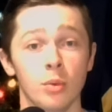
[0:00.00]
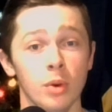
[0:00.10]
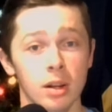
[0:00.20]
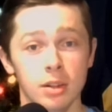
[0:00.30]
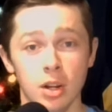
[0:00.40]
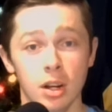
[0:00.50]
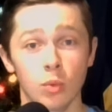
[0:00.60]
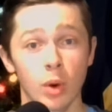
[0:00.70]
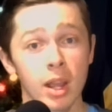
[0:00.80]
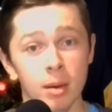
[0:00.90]

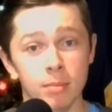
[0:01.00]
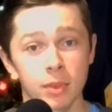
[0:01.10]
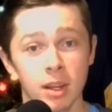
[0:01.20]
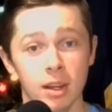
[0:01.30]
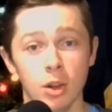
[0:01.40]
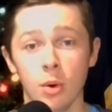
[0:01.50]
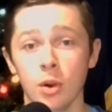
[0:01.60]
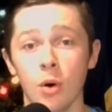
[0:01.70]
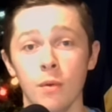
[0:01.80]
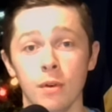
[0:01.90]
Rahm going
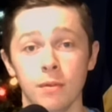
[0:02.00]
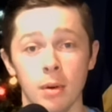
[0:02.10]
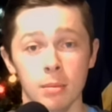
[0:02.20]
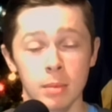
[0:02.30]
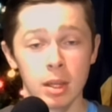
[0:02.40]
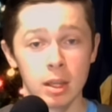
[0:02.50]
over from